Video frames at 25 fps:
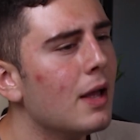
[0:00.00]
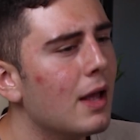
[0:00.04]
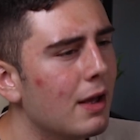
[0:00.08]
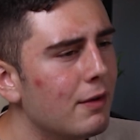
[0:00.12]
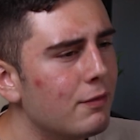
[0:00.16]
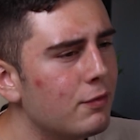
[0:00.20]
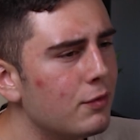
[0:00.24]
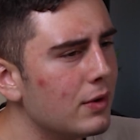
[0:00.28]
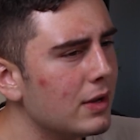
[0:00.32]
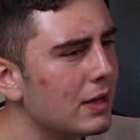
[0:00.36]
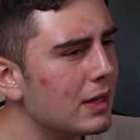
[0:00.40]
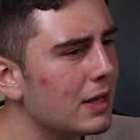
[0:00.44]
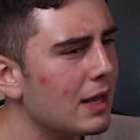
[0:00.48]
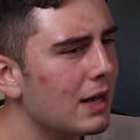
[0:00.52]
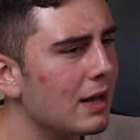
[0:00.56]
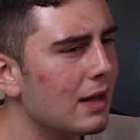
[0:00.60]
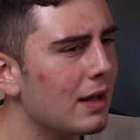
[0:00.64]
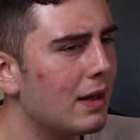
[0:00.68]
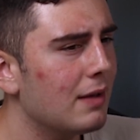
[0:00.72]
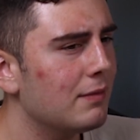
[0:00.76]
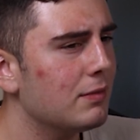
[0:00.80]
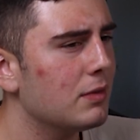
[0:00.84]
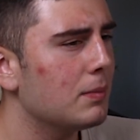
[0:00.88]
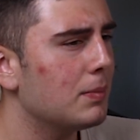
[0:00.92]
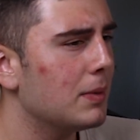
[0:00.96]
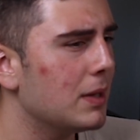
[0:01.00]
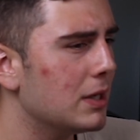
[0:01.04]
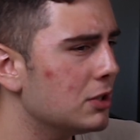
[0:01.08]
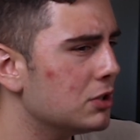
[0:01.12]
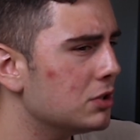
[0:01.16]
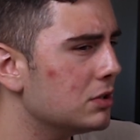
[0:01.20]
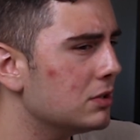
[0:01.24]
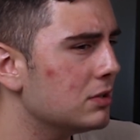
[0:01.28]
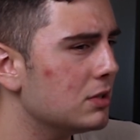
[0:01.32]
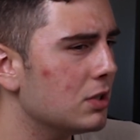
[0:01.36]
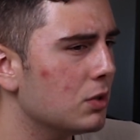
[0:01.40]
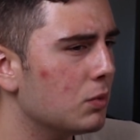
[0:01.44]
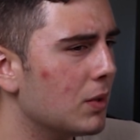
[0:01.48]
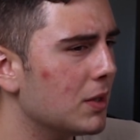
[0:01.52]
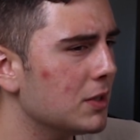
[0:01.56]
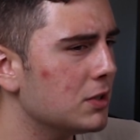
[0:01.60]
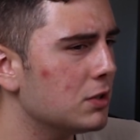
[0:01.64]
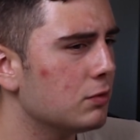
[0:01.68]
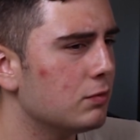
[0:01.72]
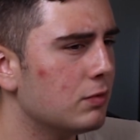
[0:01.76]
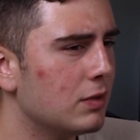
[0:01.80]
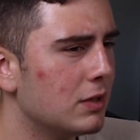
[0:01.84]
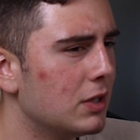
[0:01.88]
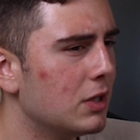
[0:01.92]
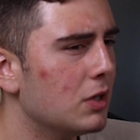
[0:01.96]
If we can't have the patience to watch
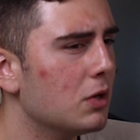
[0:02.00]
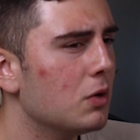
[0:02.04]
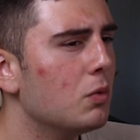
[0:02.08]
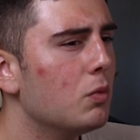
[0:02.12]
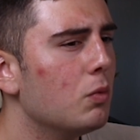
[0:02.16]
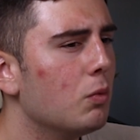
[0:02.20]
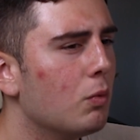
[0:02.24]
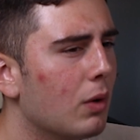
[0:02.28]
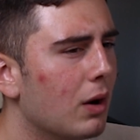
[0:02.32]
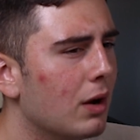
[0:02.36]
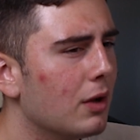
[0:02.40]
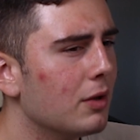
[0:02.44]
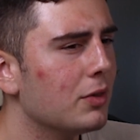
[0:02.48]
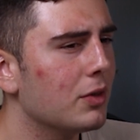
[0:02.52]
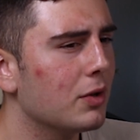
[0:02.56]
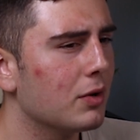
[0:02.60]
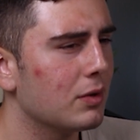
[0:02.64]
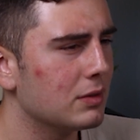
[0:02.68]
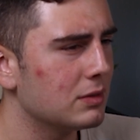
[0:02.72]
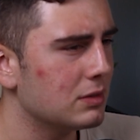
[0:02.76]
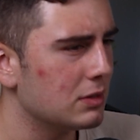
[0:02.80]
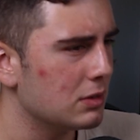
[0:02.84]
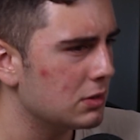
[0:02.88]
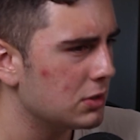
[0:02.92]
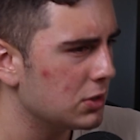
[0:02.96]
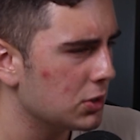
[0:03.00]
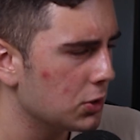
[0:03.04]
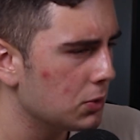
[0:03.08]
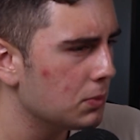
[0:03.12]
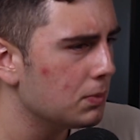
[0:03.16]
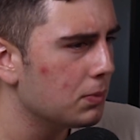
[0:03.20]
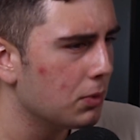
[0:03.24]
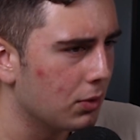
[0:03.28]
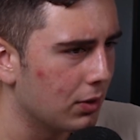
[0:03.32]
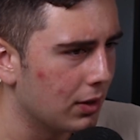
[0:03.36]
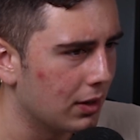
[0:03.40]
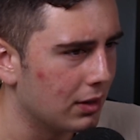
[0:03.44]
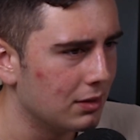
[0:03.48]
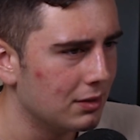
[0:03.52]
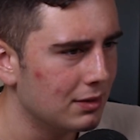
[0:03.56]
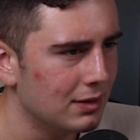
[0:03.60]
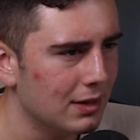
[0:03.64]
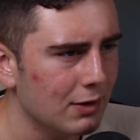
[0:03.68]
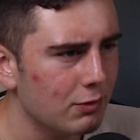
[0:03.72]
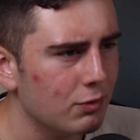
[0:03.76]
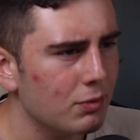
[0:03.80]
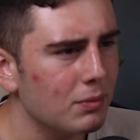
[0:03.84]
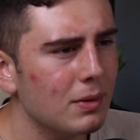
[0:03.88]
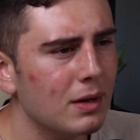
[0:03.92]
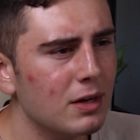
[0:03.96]
a video while there is a slow part,
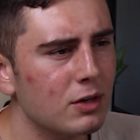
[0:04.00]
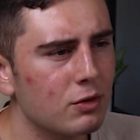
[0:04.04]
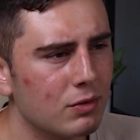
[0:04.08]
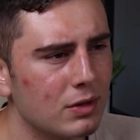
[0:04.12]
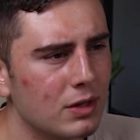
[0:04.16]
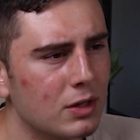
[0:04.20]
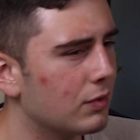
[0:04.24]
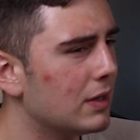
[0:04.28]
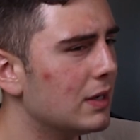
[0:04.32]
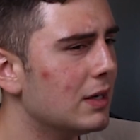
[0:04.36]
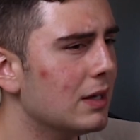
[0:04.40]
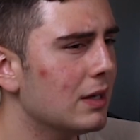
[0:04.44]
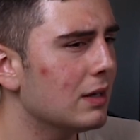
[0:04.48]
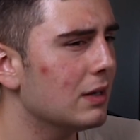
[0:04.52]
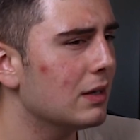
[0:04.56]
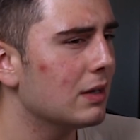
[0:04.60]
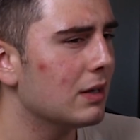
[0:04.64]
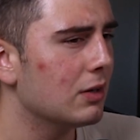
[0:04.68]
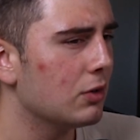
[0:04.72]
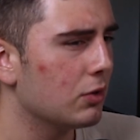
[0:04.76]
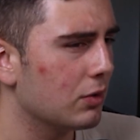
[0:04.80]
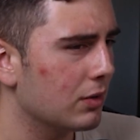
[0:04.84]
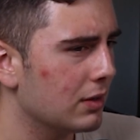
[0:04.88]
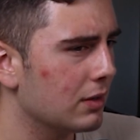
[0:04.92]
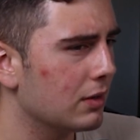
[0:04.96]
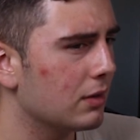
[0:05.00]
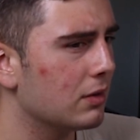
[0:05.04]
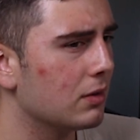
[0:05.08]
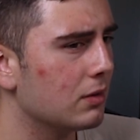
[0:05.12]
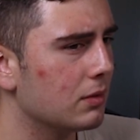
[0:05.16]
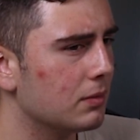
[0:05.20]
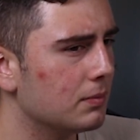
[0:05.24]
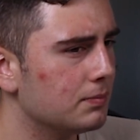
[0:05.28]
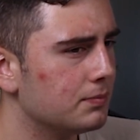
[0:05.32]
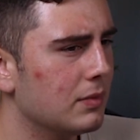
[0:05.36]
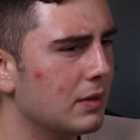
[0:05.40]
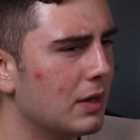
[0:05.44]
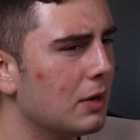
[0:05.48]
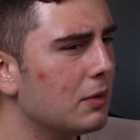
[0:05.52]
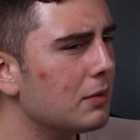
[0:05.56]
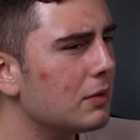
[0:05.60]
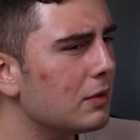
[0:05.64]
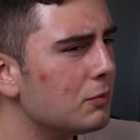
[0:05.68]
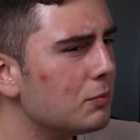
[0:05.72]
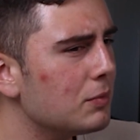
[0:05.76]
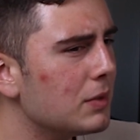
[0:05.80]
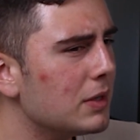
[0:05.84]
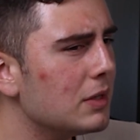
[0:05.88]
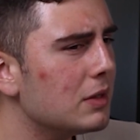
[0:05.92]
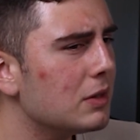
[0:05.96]
never mind reading an article, how
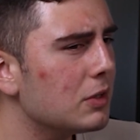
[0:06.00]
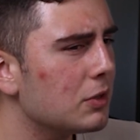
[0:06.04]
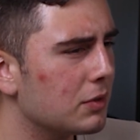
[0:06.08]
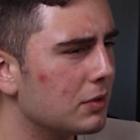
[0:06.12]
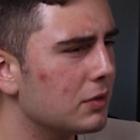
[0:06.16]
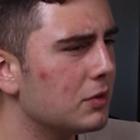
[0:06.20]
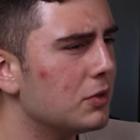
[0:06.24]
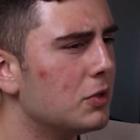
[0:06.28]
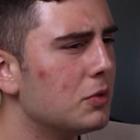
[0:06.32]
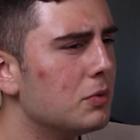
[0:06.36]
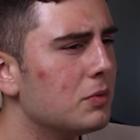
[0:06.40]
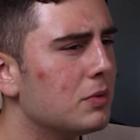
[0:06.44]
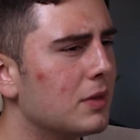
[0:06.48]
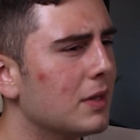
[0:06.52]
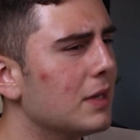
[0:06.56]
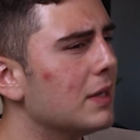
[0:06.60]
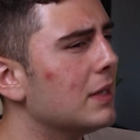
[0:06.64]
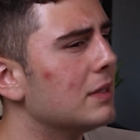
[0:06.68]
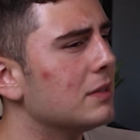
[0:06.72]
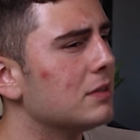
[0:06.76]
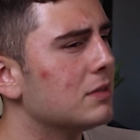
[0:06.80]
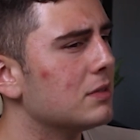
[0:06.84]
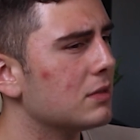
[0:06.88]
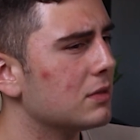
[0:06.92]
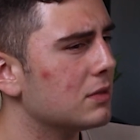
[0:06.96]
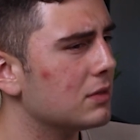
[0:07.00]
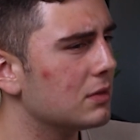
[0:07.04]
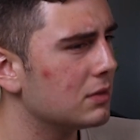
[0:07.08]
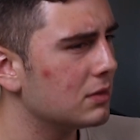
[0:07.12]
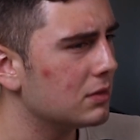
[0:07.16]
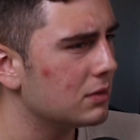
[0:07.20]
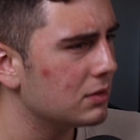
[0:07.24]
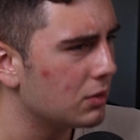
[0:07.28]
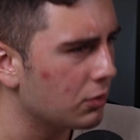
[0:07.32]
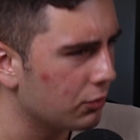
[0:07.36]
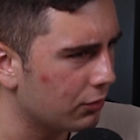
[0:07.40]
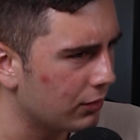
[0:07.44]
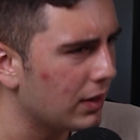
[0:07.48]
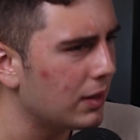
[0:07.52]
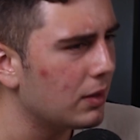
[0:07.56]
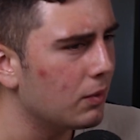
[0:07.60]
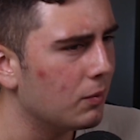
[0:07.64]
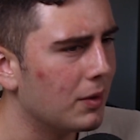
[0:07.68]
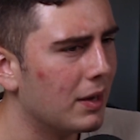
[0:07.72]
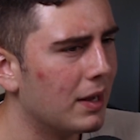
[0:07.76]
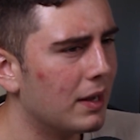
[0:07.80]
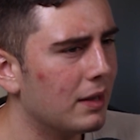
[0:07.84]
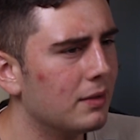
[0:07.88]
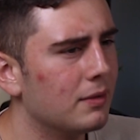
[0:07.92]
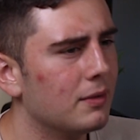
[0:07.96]
can we learn new things the right
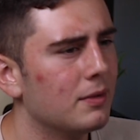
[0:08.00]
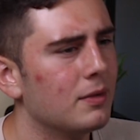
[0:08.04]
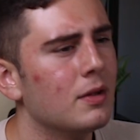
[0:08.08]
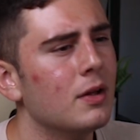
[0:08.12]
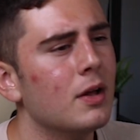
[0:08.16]
way?